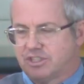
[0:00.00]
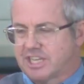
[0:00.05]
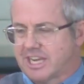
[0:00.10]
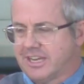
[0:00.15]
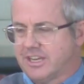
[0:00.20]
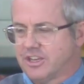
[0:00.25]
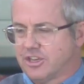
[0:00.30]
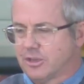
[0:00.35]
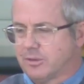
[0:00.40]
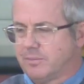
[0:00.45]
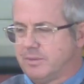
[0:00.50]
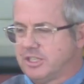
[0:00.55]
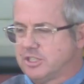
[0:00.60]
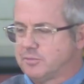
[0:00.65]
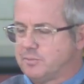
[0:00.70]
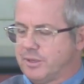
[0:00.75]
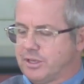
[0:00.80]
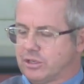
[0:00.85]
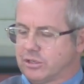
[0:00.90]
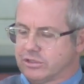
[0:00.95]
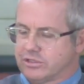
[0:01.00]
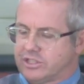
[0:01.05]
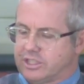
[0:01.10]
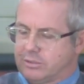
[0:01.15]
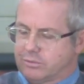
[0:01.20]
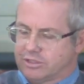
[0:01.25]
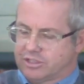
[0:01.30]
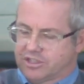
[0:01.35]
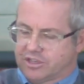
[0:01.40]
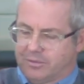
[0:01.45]
Jacob is because
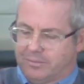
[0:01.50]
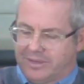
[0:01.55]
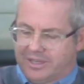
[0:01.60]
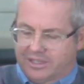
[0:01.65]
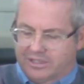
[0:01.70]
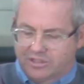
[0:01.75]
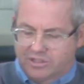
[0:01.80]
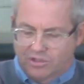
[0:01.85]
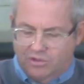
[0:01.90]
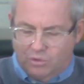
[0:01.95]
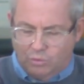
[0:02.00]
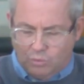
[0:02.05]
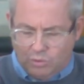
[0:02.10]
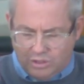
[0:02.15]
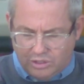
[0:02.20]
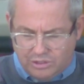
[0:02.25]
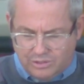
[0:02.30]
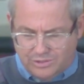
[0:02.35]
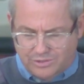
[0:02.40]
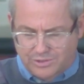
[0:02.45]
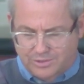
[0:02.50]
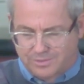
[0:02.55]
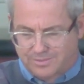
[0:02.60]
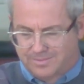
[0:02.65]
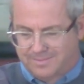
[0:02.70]
he was committed to the world